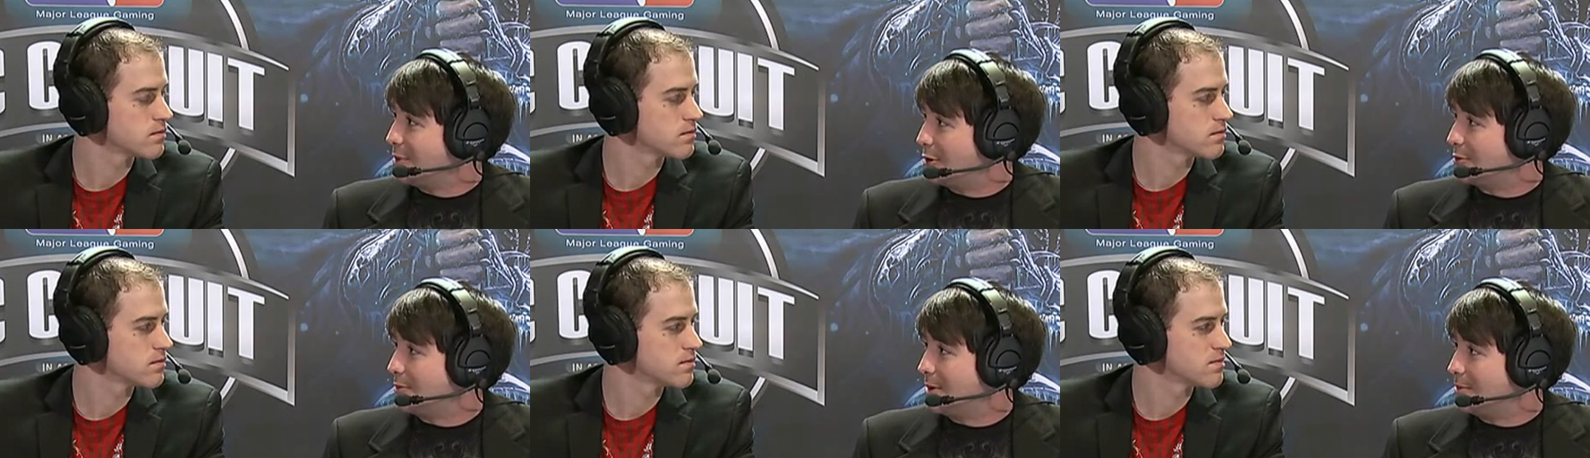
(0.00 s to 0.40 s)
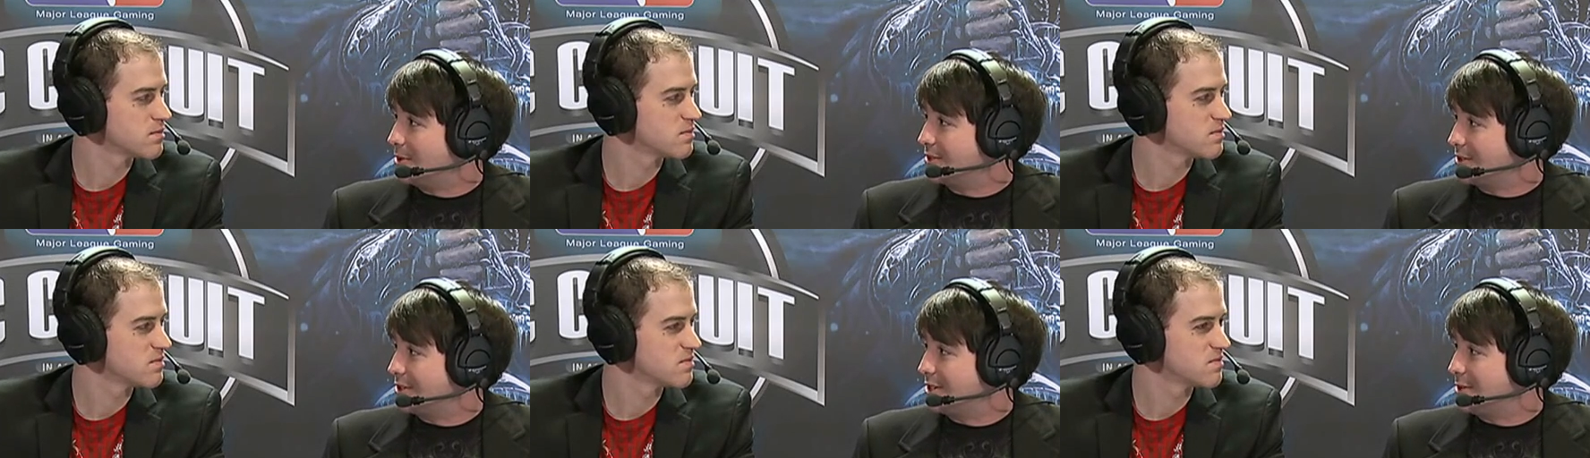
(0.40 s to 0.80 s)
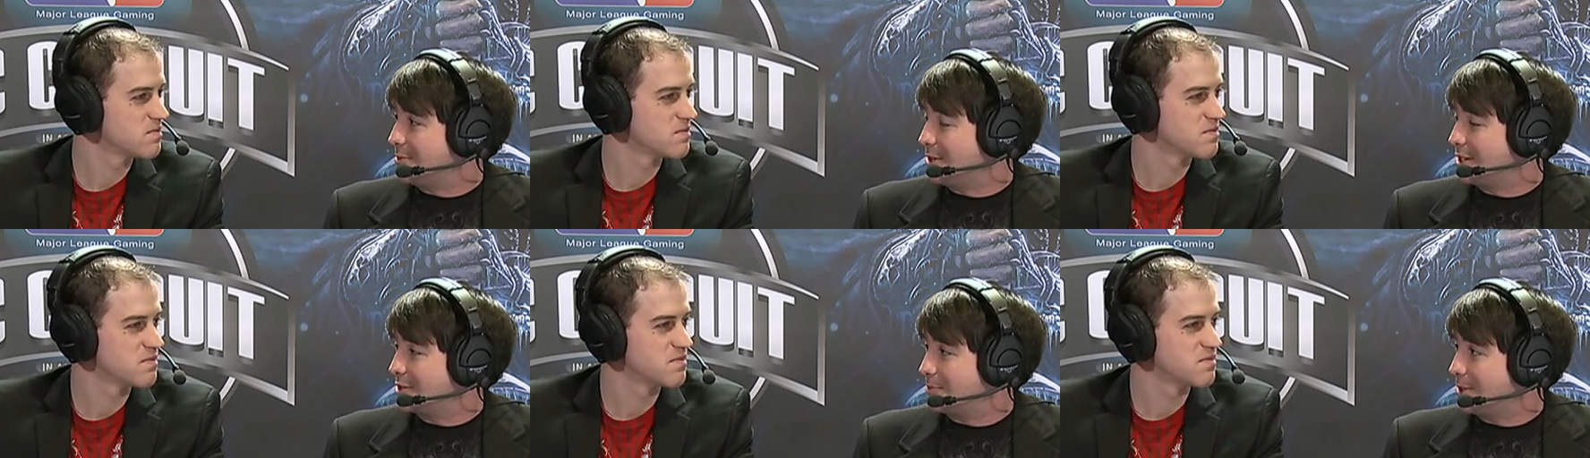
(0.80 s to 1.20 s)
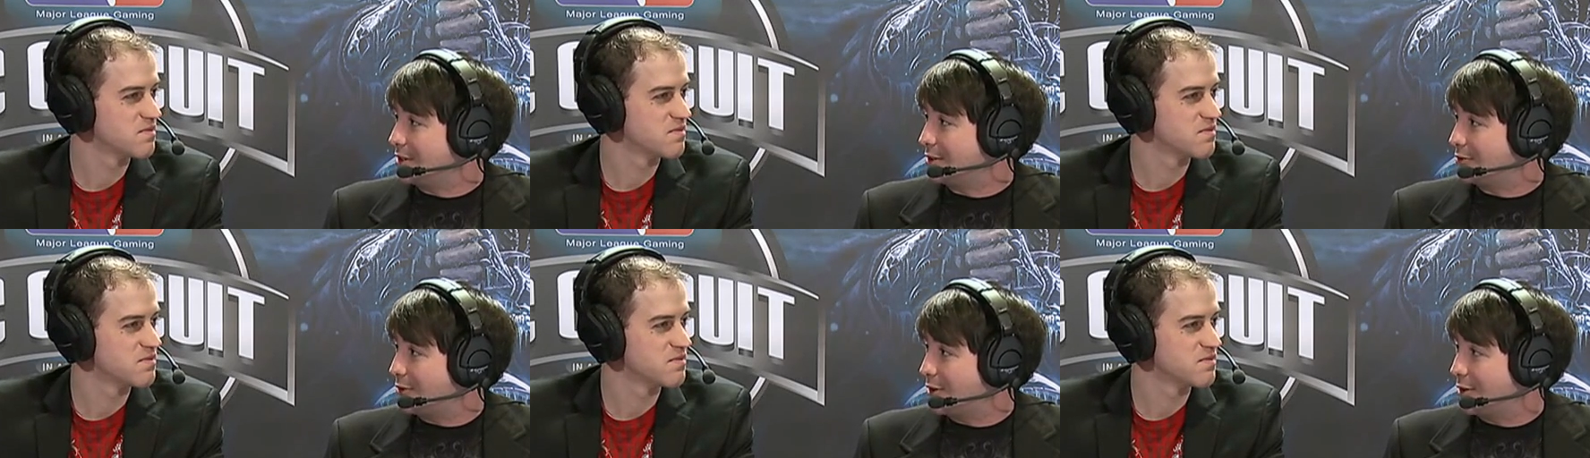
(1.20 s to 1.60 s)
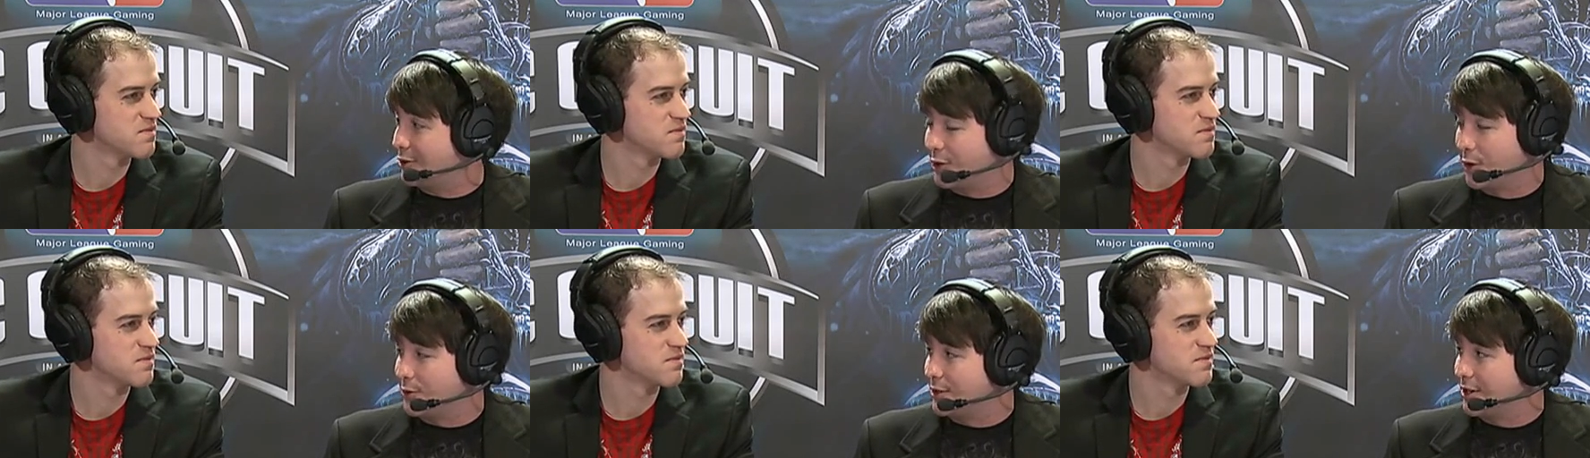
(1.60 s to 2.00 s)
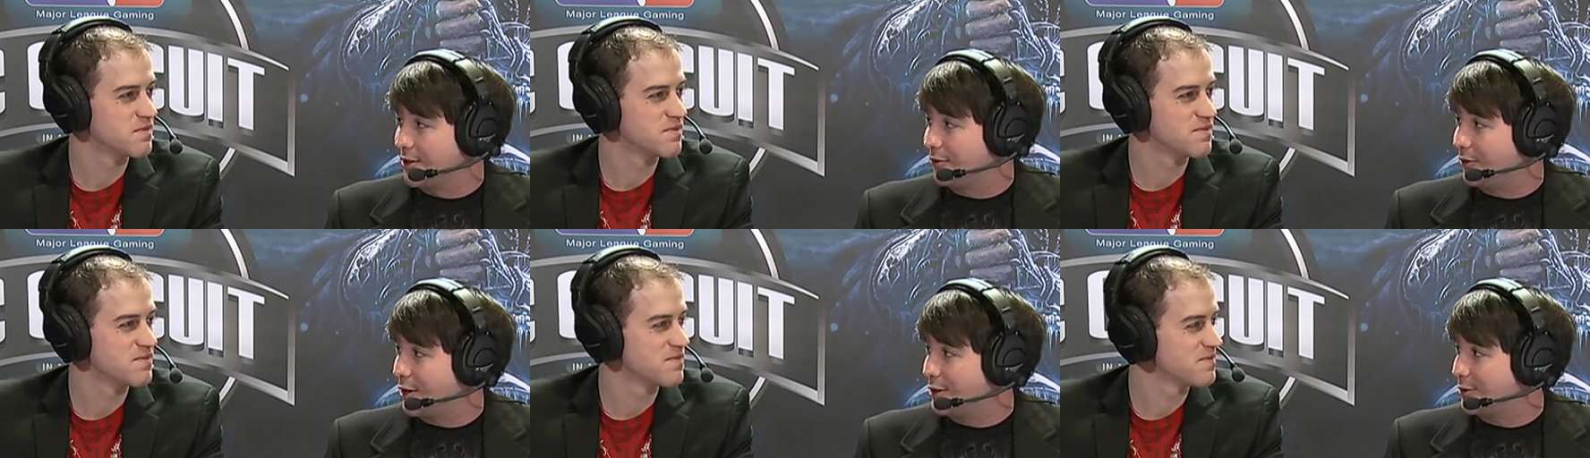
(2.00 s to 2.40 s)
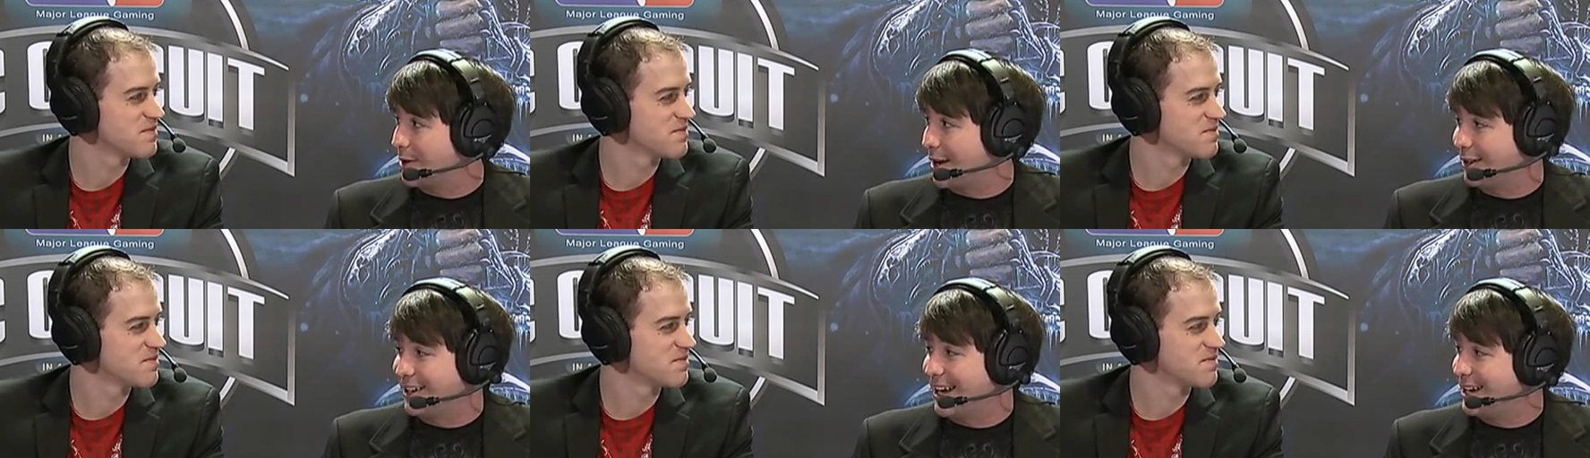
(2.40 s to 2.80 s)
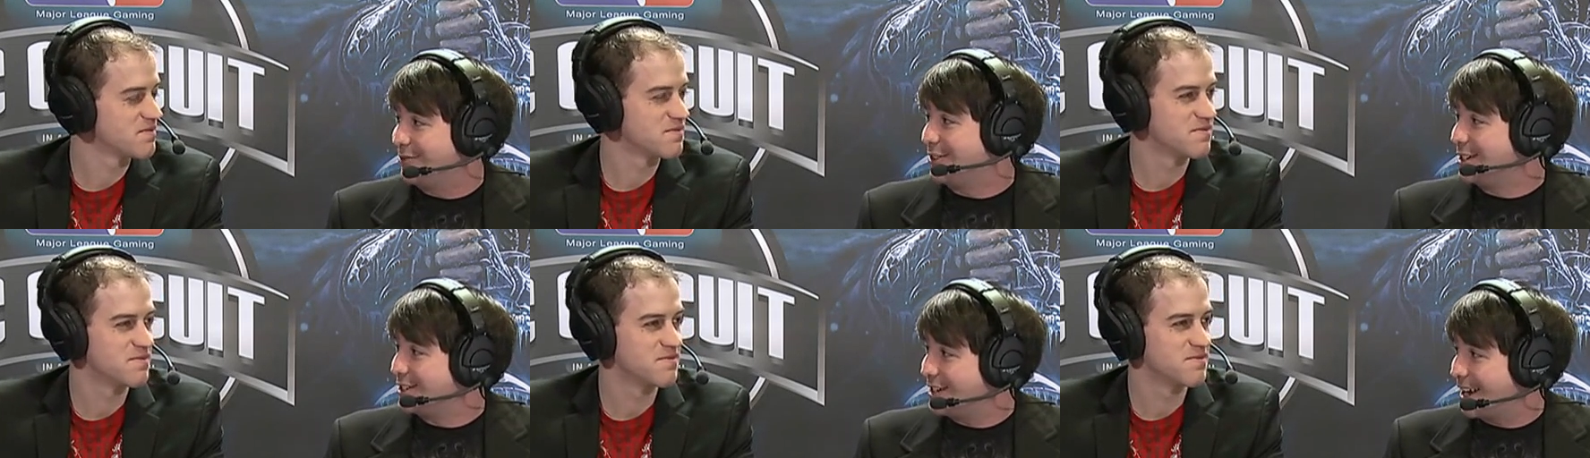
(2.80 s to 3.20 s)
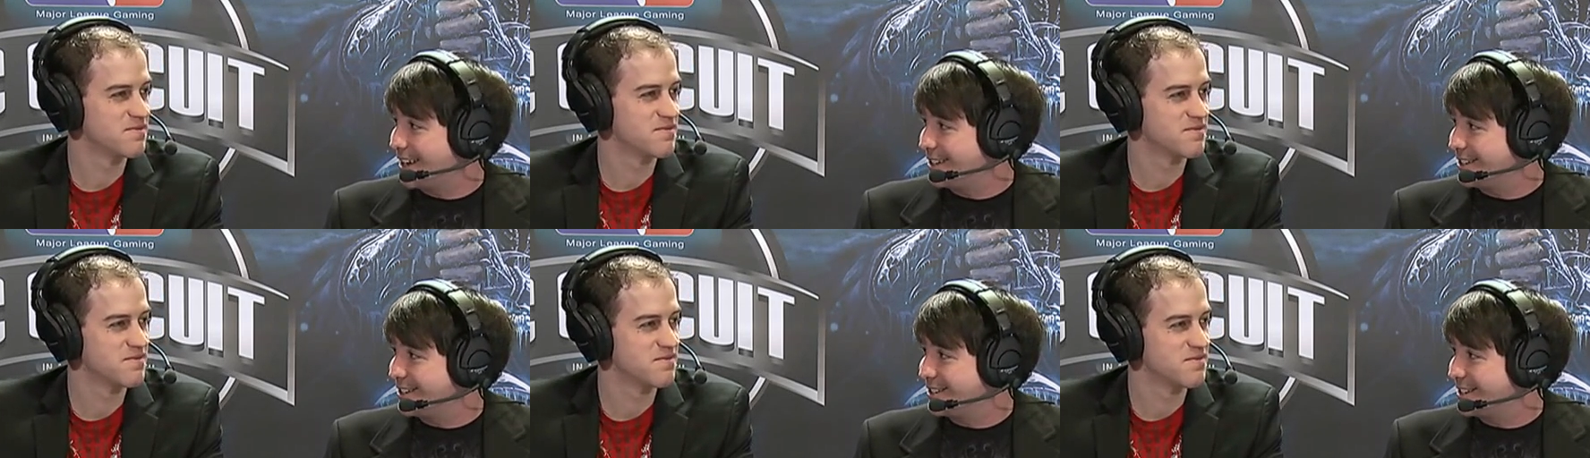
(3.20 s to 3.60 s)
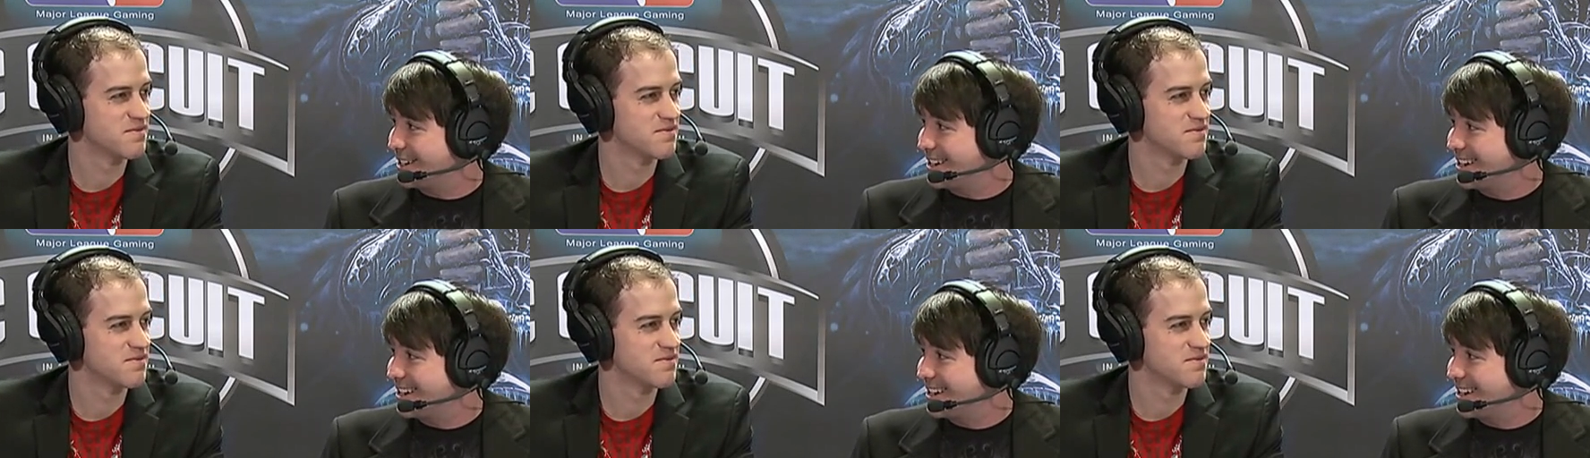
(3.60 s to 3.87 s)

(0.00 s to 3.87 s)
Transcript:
Speaker 1: both members of their DPS, being the fir- uh, chosen in the first round, not even a chance to see